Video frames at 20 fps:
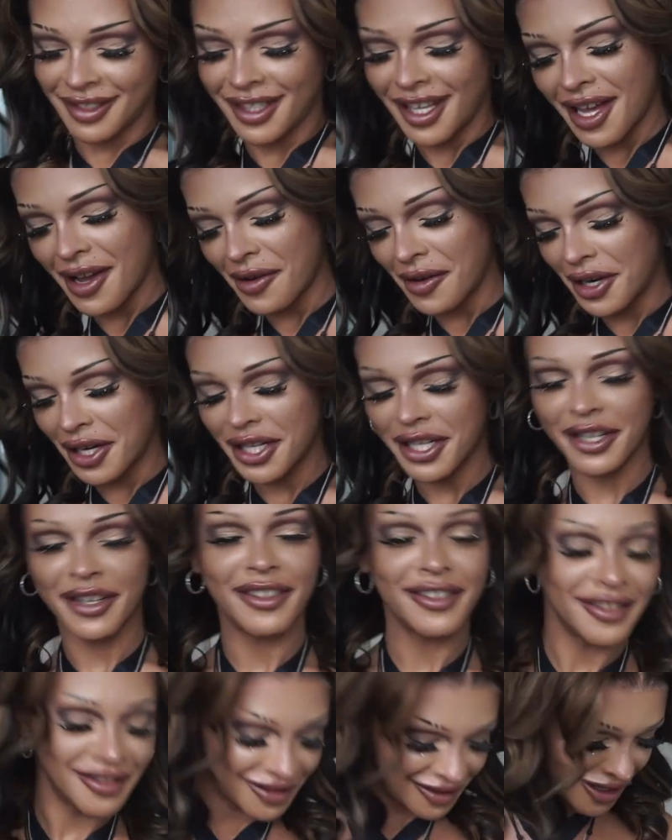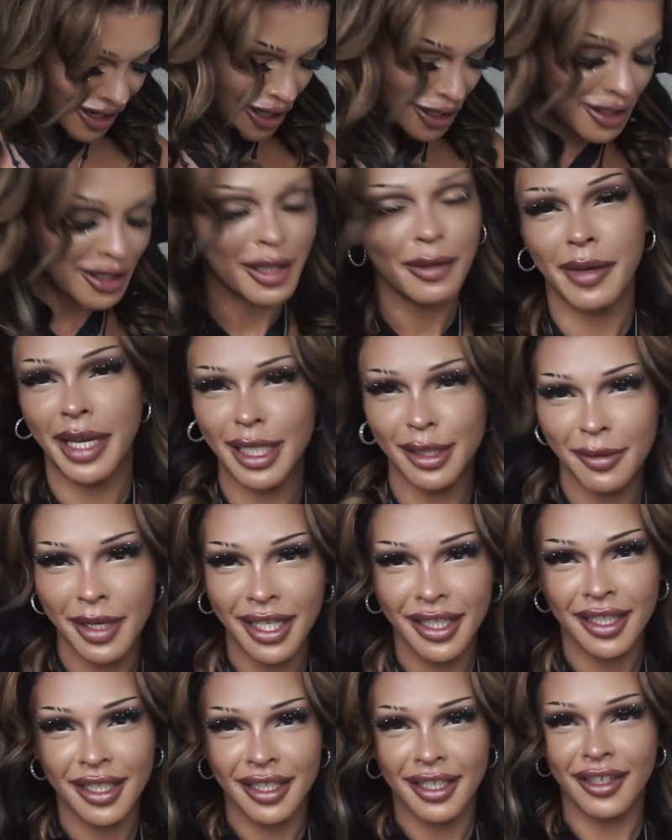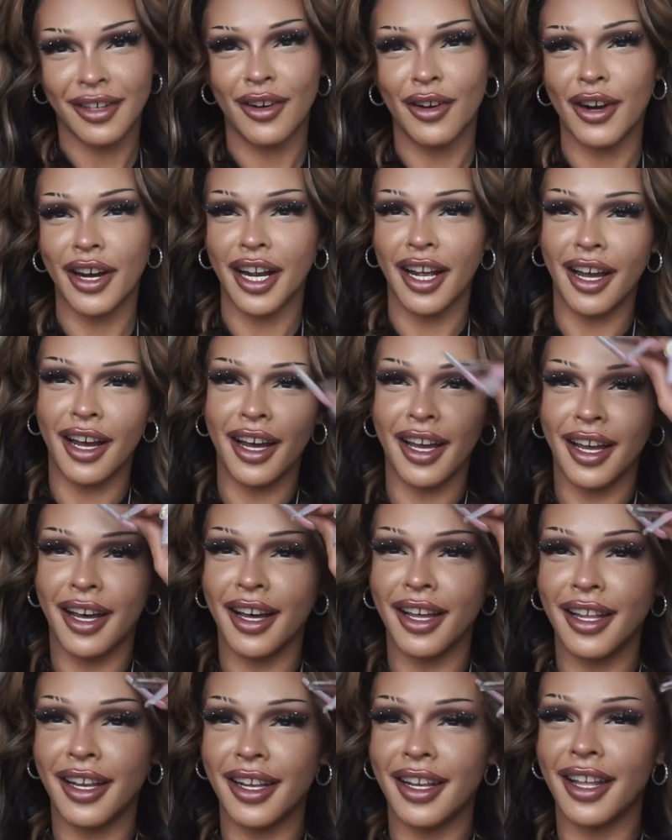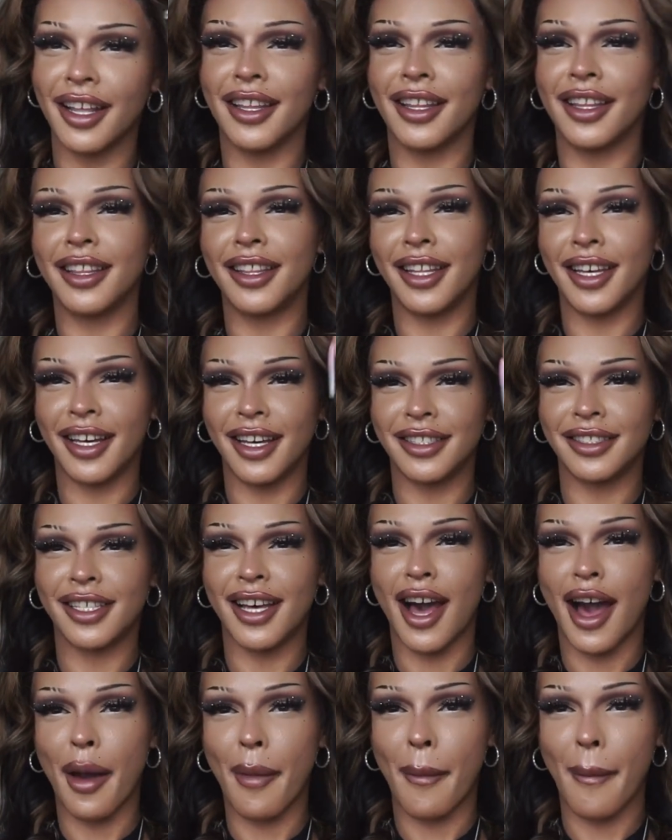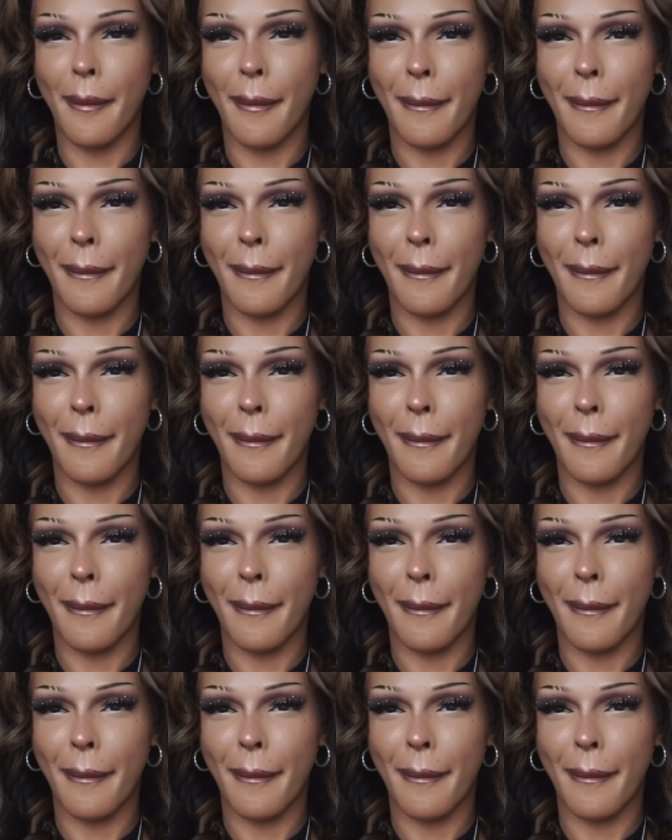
How are you? Are you in the basement? Or on the top?